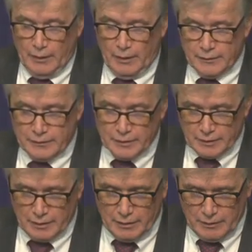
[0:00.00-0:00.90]
I
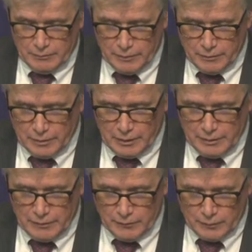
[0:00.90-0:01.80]
think, Henry, you and
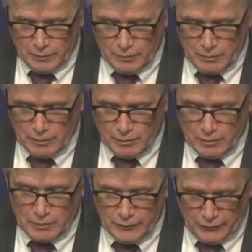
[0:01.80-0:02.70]
I differ,
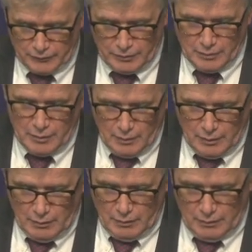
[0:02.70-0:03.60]
or at least
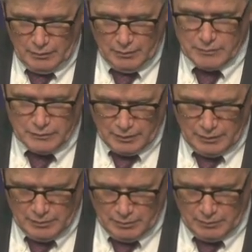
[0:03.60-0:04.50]
question,
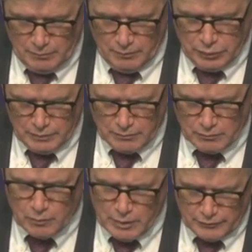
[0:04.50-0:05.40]

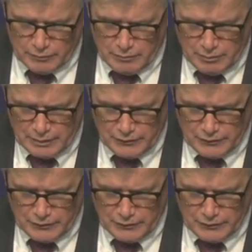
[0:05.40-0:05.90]
or I